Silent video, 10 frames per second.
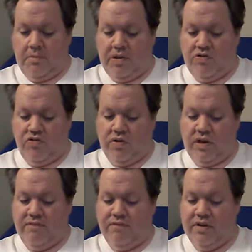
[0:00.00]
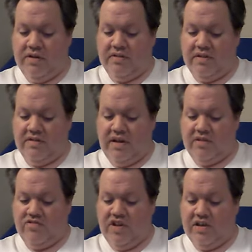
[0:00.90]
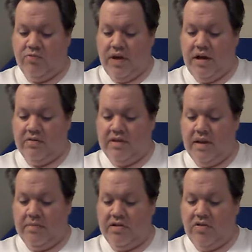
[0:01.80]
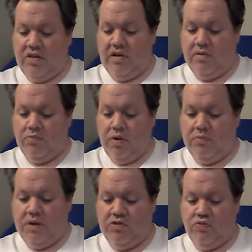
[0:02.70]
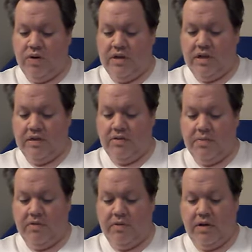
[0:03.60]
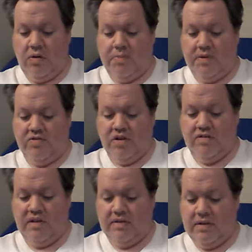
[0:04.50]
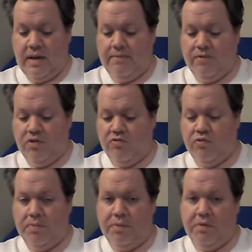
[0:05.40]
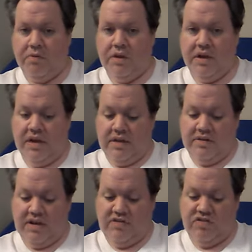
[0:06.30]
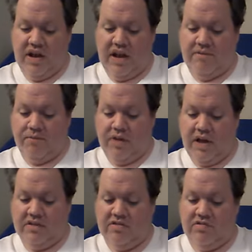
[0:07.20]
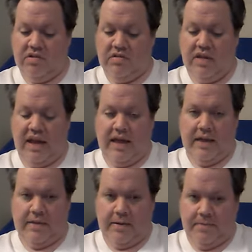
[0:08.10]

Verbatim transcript: Patroni frees the stuck jet without damage, allowing Runway twenty-nine to be reopened just in time for the crippled T G A Flight two to land.